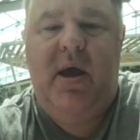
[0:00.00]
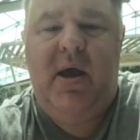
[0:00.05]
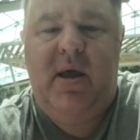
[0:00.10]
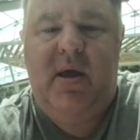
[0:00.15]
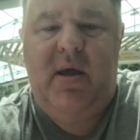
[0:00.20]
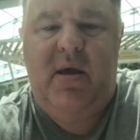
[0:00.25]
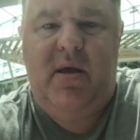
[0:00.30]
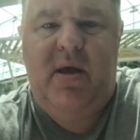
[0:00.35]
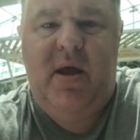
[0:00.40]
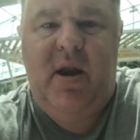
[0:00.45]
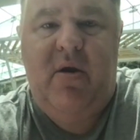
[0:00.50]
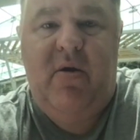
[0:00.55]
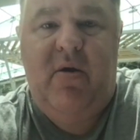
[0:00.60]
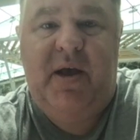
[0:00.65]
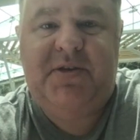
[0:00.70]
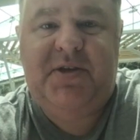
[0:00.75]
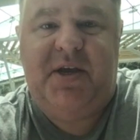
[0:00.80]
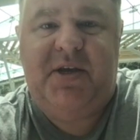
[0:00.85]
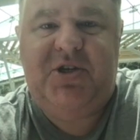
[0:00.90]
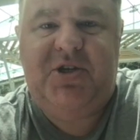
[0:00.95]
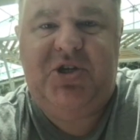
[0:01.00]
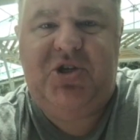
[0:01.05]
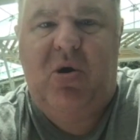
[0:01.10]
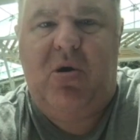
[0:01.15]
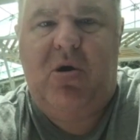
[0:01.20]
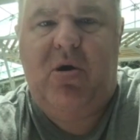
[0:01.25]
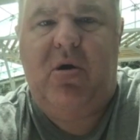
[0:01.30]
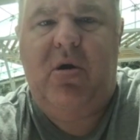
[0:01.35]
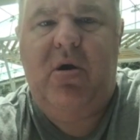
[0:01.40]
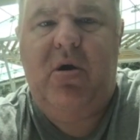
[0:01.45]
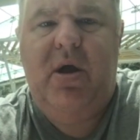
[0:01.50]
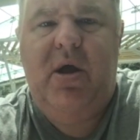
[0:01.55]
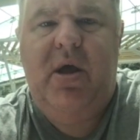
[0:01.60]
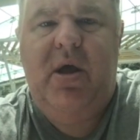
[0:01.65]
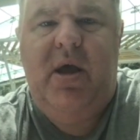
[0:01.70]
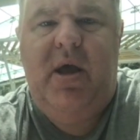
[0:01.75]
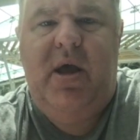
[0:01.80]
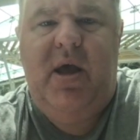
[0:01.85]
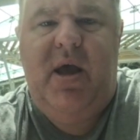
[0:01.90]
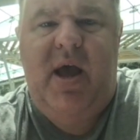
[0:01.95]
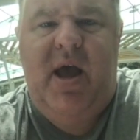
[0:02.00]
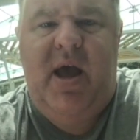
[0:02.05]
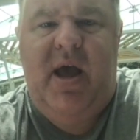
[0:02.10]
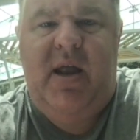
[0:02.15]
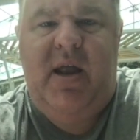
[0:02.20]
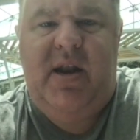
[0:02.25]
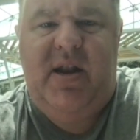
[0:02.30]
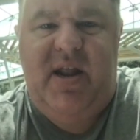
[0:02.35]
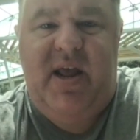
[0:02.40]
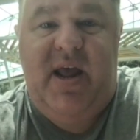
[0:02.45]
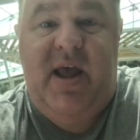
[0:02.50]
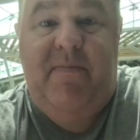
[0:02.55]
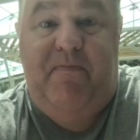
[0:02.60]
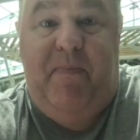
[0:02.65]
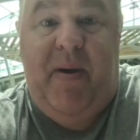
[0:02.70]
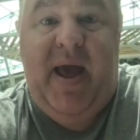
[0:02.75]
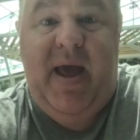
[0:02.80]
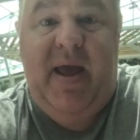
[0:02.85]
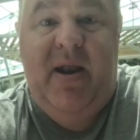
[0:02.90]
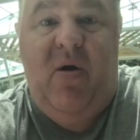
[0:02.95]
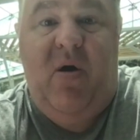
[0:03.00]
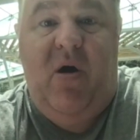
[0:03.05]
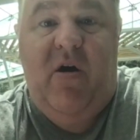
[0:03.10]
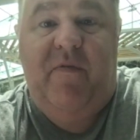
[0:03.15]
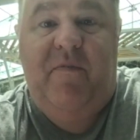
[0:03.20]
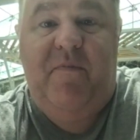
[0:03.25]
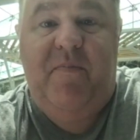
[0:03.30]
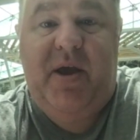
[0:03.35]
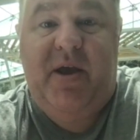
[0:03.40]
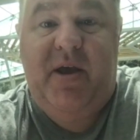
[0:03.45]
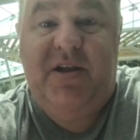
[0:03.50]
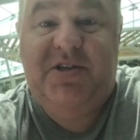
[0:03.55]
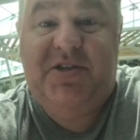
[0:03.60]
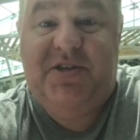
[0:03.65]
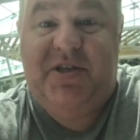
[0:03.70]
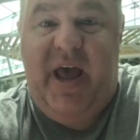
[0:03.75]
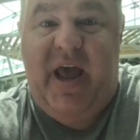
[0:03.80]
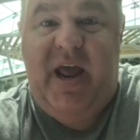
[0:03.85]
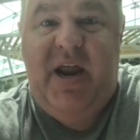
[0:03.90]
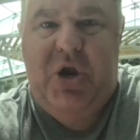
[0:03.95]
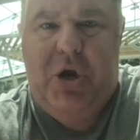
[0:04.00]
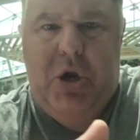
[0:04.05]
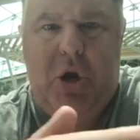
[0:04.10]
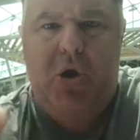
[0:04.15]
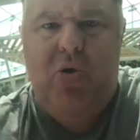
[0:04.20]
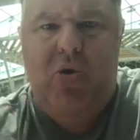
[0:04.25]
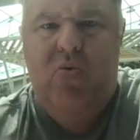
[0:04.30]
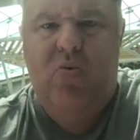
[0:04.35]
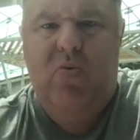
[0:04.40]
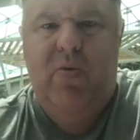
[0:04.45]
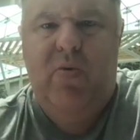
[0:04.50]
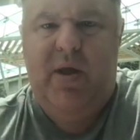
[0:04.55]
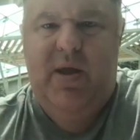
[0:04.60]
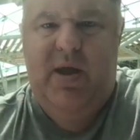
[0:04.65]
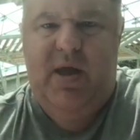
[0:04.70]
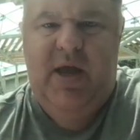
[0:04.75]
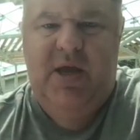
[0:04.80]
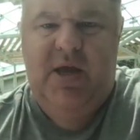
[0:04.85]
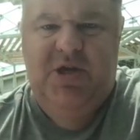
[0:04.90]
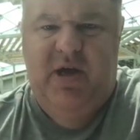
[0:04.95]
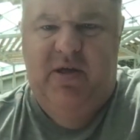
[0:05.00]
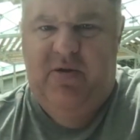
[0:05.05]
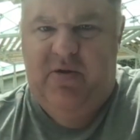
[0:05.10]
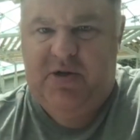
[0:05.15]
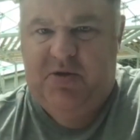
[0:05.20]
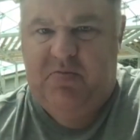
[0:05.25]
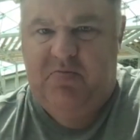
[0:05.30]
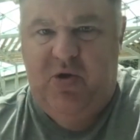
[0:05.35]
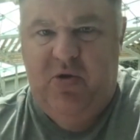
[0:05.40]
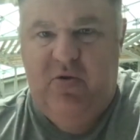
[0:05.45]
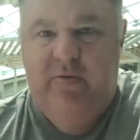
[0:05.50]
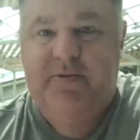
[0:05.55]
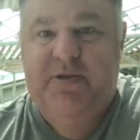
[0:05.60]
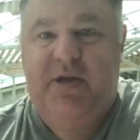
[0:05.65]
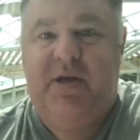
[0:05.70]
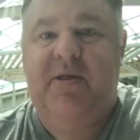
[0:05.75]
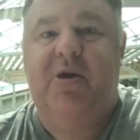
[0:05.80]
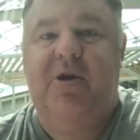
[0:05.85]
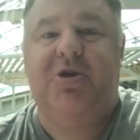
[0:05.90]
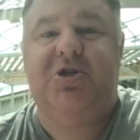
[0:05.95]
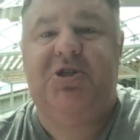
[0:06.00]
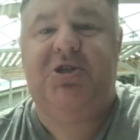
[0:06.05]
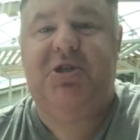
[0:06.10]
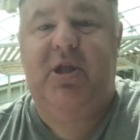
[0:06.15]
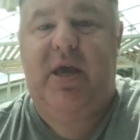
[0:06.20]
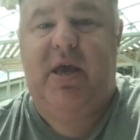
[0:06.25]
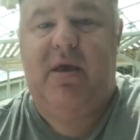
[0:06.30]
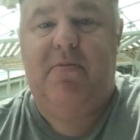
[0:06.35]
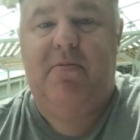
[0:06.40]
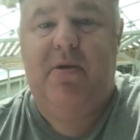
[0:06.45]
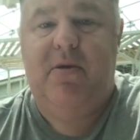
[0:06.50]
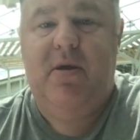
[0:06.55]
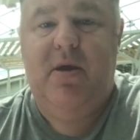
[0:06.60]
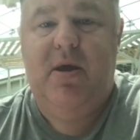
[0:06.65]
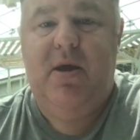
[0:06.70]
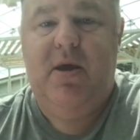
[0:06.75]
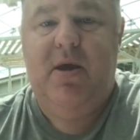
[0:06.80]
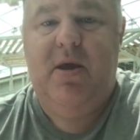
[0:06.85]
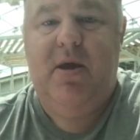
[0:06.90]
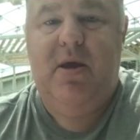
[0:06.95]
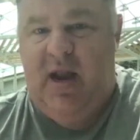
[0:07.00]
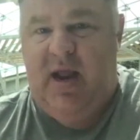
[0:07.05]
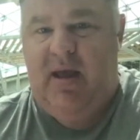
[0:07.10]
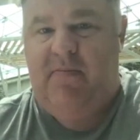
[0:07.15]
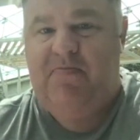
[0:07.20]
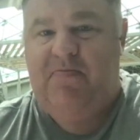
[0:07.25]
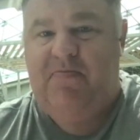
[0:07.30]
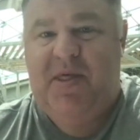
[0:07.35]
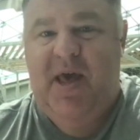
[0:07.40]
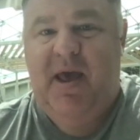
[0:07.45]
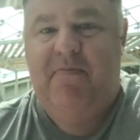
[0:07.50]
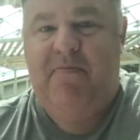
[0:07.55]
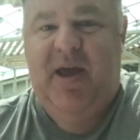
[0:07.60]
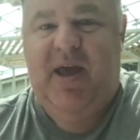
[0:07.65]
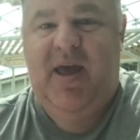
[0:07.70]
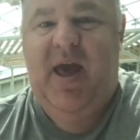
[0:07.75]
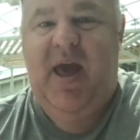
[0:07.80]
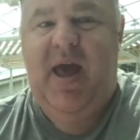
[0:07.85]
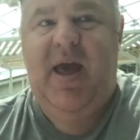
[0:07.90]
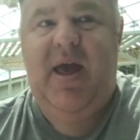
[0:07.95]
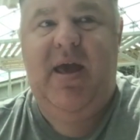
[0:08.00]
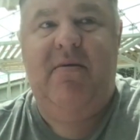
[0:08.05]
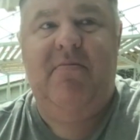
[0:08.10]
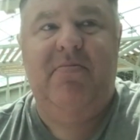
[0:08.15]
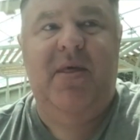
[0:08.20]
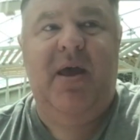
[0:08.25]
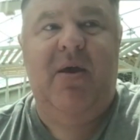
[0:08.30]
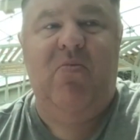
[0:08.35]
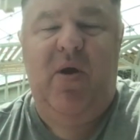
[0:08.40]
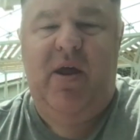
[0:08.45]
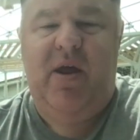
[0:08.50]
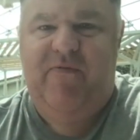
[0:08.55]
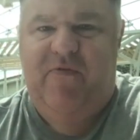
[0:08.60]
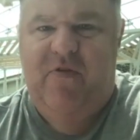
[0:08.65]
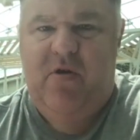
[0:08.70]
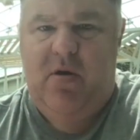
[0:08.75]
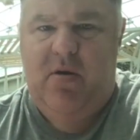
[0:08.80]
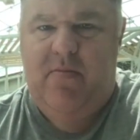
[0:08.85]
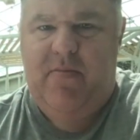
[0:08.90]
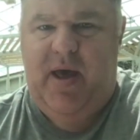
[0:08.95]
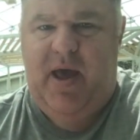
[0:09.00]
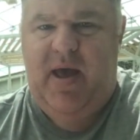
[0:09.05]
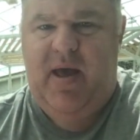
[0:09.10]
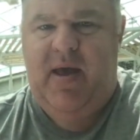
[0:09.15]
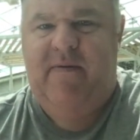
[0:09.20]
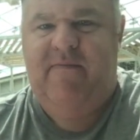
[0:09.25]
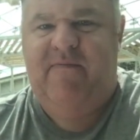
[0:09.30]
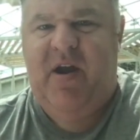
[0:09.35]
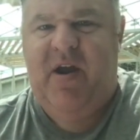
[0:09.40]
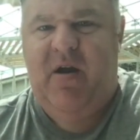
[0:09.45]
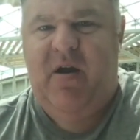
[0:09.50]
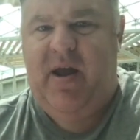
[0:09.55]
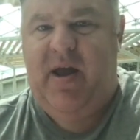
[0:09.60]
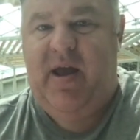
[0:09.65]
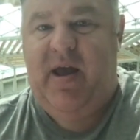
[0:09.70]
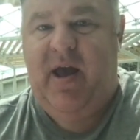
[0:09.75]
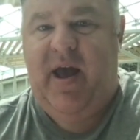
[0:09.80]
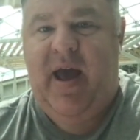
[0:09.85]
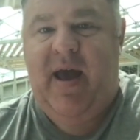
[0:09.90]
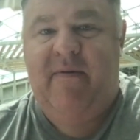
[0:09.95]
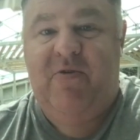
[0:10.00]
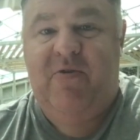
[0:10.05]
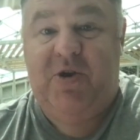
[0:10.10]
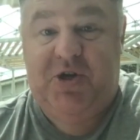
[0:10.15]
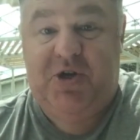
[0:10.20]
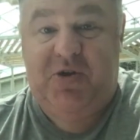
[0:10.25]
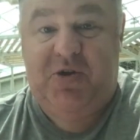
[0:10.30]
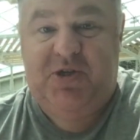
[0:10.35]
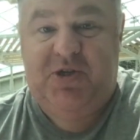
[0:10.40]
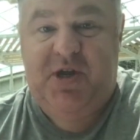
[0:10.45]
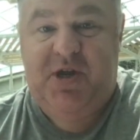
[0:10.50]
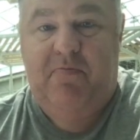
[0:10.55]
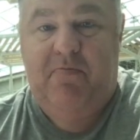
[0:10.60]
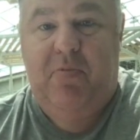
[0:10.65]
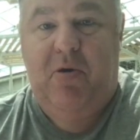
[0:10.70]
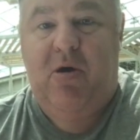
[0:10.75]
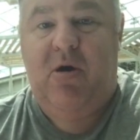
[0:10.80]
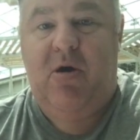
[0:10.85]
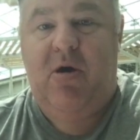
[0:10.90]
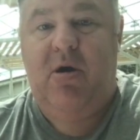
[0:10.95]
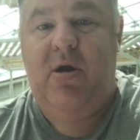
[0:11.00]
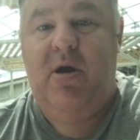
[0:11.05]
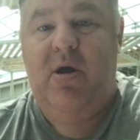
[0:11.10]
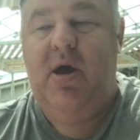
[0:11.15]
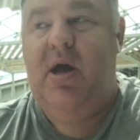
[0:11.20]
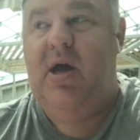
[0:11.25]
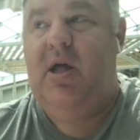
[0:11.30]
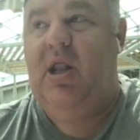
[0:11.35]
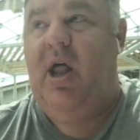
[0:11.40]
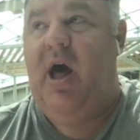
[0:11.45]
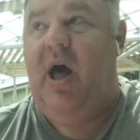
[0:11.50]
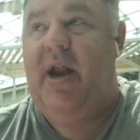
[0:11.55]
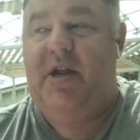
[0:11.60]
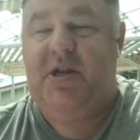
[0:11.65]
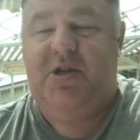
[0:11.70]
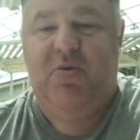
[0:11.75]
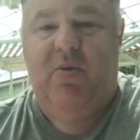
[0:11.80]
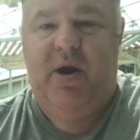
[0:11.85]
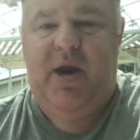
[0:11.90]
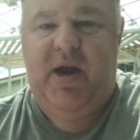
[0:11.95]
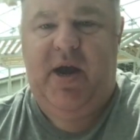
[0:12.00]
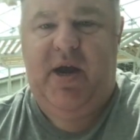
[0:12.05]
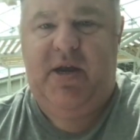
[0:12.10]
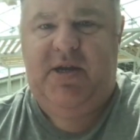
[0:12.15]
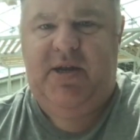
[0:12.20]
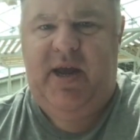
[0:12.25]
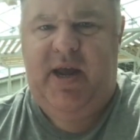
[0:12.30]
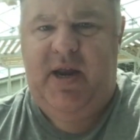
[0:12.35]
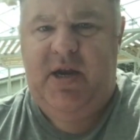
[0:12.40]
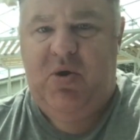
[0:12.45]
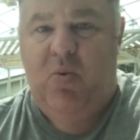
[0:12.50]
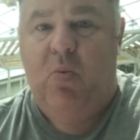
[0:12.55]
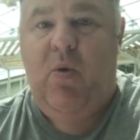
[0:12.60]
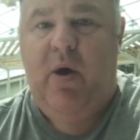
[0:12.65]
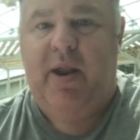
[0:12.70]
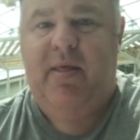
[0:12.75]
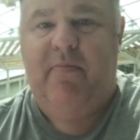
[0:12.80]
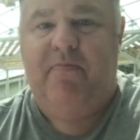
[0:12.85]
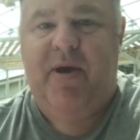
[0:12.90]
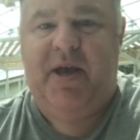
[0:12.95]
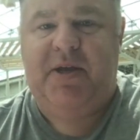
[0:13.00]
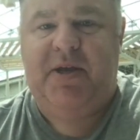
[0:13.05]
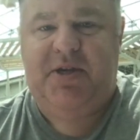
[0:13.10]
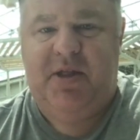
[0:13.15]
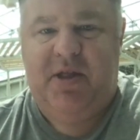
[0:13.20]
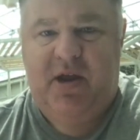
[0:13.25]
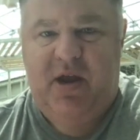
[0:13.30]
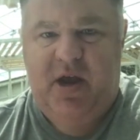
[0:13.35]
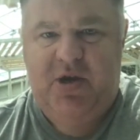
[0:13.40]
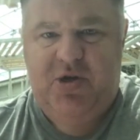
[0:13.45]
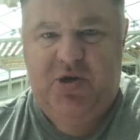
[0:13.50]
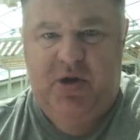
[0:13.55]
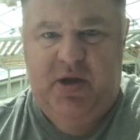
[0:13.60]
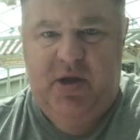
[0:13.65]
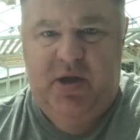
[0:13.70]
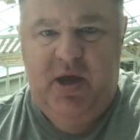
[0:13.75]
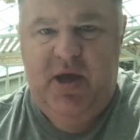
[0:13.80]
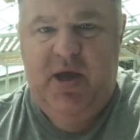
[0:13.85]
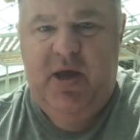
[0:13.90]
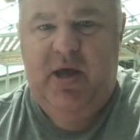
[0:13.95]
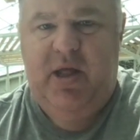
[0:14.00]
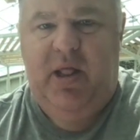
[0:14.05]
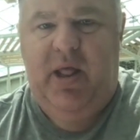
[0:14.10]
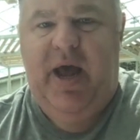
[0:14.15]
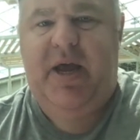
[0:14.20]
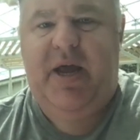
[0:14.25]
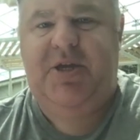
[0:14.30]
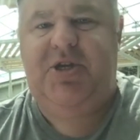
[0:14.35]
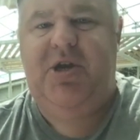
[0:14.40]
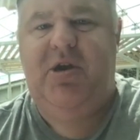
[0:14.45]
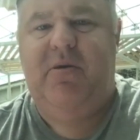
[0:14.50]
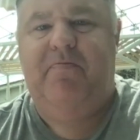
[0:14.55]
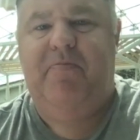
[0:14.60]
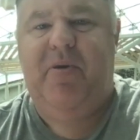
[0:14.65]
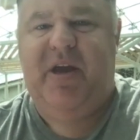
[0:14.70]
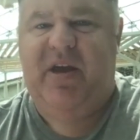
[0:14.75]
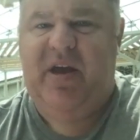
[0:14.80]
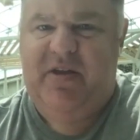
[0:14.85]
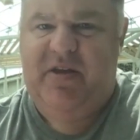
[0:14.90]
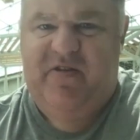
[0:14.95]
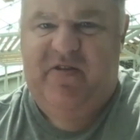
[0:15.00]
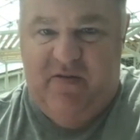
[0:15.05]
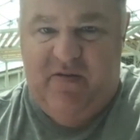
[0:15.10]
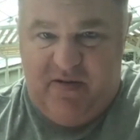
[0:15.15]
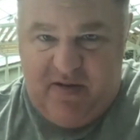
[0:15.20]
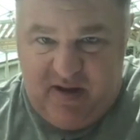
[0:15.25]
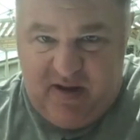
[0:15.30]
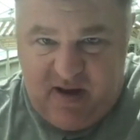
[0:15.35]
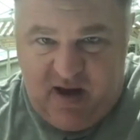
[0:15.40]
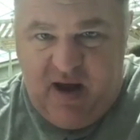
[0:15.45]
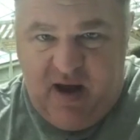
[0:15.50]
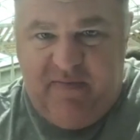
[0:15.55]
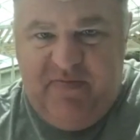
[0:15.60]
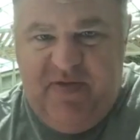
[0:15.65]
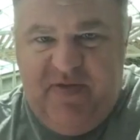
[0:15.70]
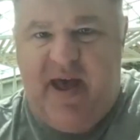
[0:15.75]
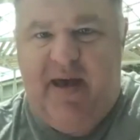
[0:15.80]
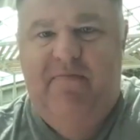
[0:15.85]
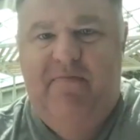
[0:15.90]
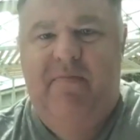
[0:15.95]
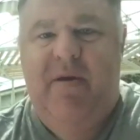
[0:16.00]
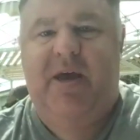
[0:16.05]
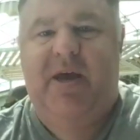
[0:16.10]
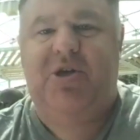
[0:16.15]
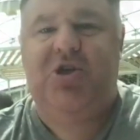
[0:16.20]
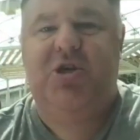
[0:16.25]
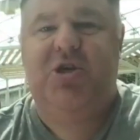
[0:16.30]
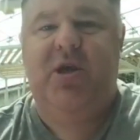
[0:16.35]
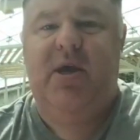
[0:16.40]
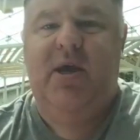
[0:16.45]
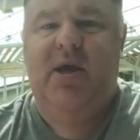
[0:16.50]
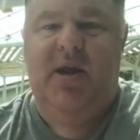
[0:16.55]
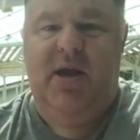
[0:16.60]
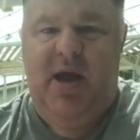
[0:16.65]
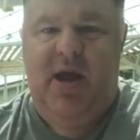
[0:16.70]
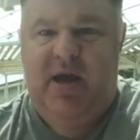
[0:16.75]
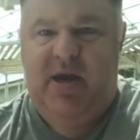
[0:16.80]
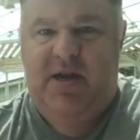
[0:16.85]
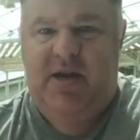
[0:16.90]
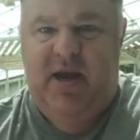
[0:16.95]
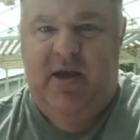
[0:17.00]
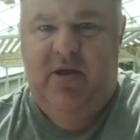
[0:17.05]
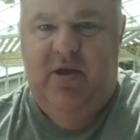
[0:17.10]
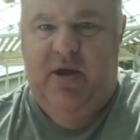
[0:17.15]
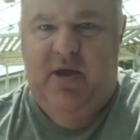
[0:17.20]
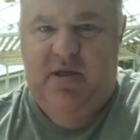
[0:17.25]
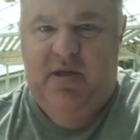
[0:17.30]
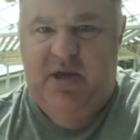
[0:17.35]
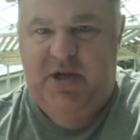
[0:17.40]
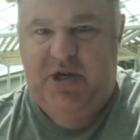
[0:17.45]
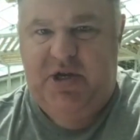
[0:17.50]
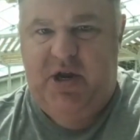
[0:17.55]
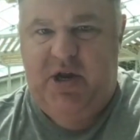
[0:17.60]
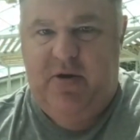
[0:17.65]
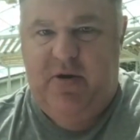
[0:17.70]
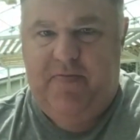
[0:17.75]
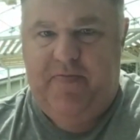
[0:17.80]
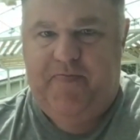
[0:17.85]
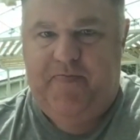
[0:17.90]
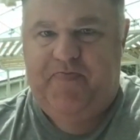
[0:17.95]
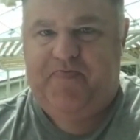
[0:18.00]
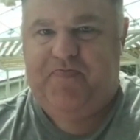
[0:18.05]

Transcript: eh, you know, as a starter. And it paid off because they knew each other's moves in their sleep and they, they became they went from a very average to subpar line in 2019 to one of the best in the country last year because of that match. Now you take a look at this year.